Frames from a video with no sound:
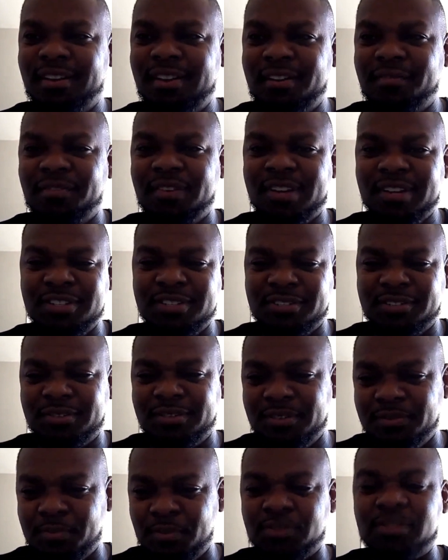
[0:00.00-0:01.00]
because
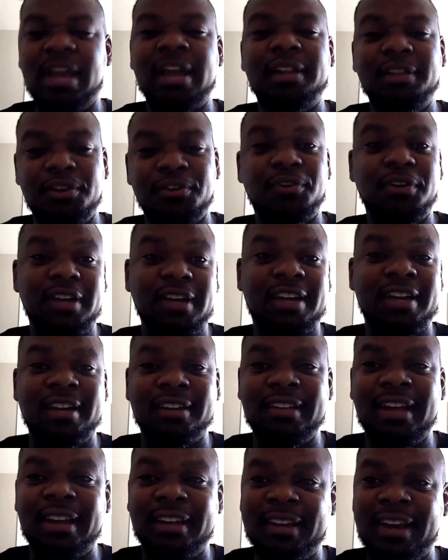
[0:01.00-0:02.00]
most likely you're going to get
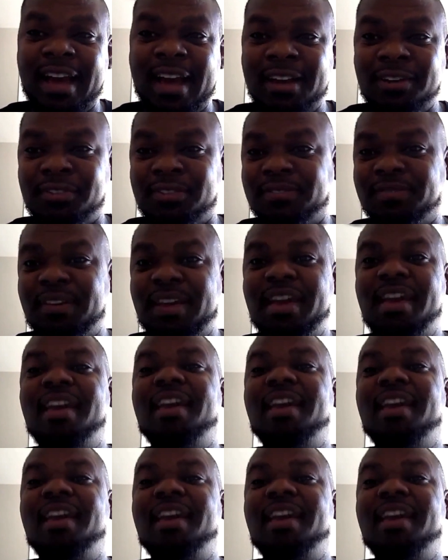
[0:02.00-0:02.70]
kicked out of the house,